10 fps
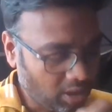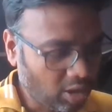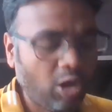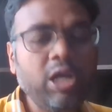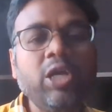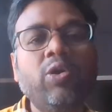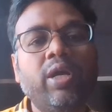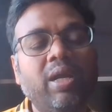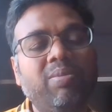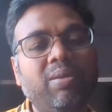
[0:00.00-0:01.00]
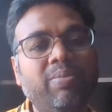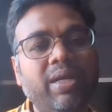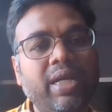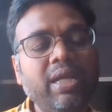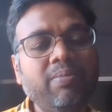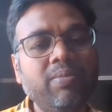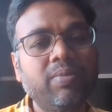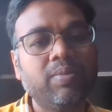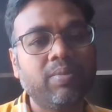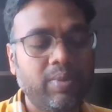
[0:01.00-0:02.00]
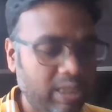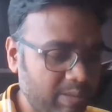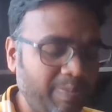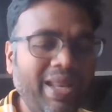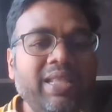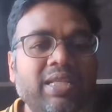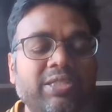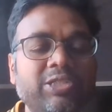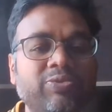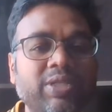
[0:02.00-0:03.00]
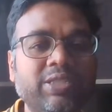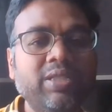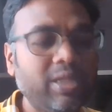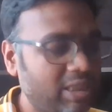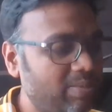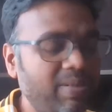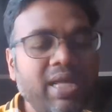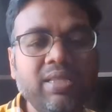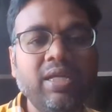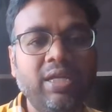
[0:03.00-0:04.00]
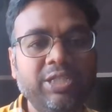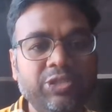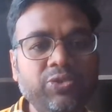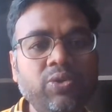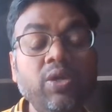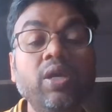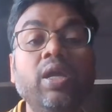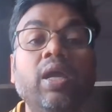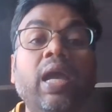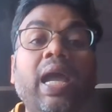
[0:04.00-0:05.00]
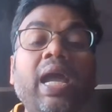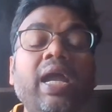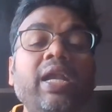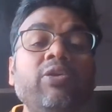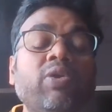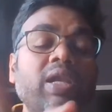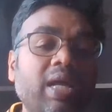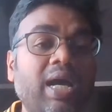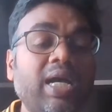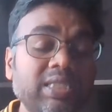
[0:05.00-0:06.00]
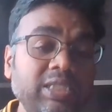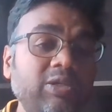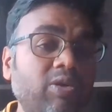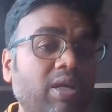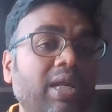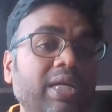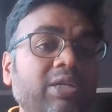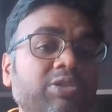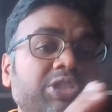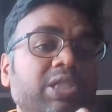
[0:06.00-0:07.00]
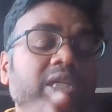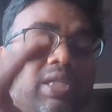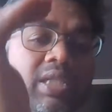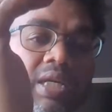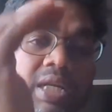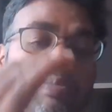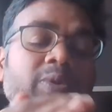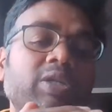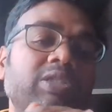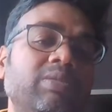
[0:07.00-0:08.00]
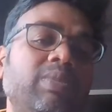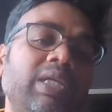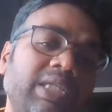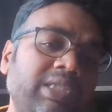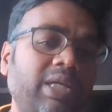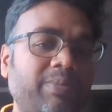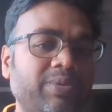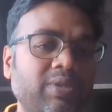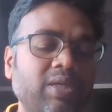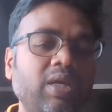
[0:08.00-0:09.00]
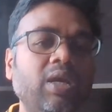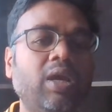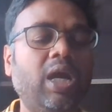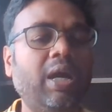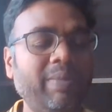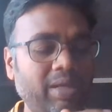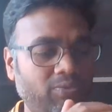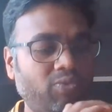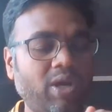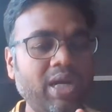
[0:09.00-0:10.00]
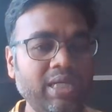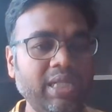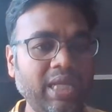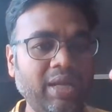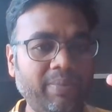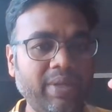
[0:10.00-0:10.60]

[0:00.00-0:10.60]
call your development team, explain the situation, explain the issue, and you can ask your client to share the reproducible steps. I mean, what they have